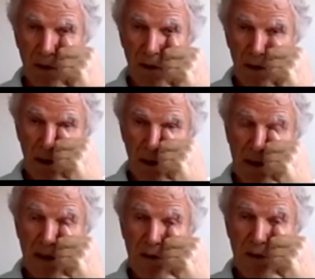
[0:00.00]
as
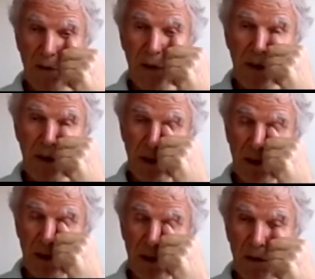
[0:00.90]
it's so big,
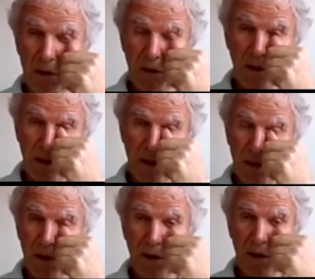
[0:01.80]

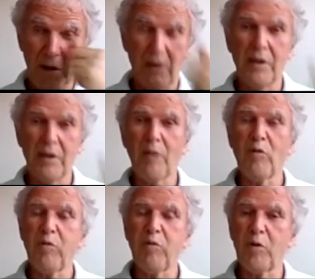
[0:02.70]
and the number
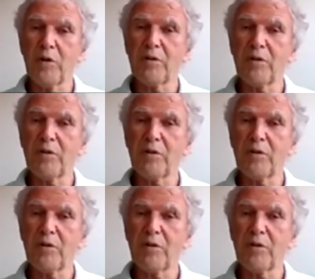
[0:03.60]
of points,